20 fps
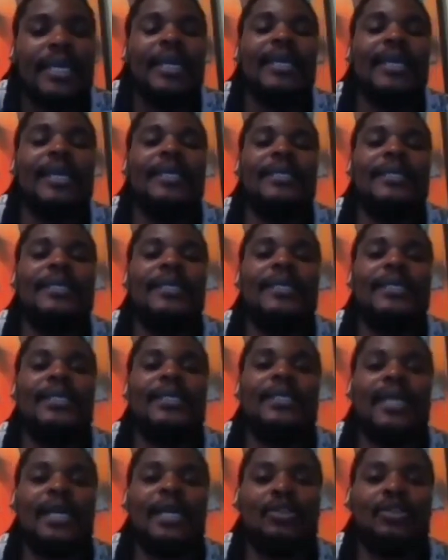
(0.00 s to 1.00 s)
It is
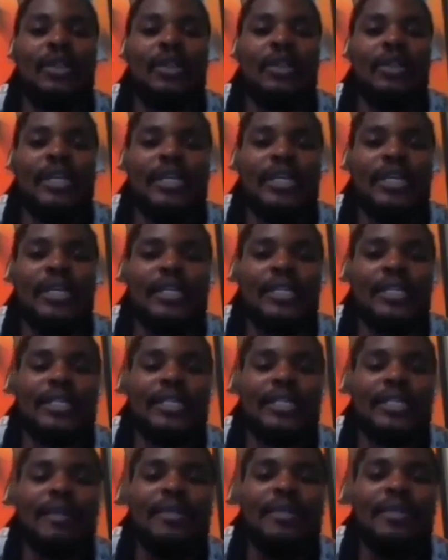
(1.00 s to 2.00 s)
actually
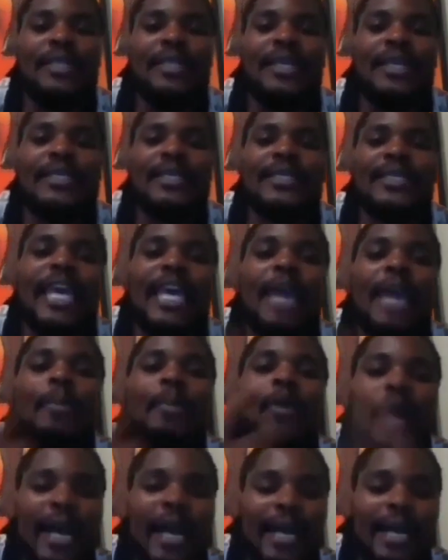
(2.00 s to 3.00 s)
something that is
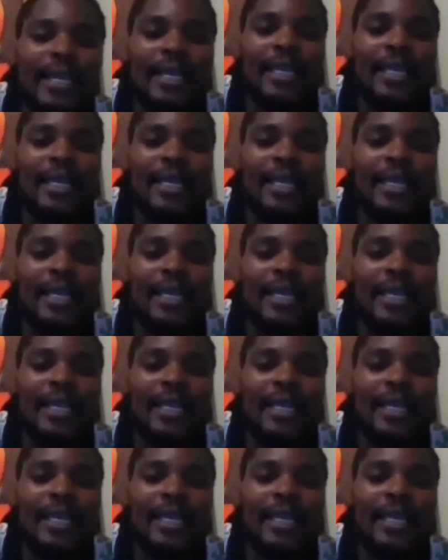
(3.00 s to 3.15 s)
epochal.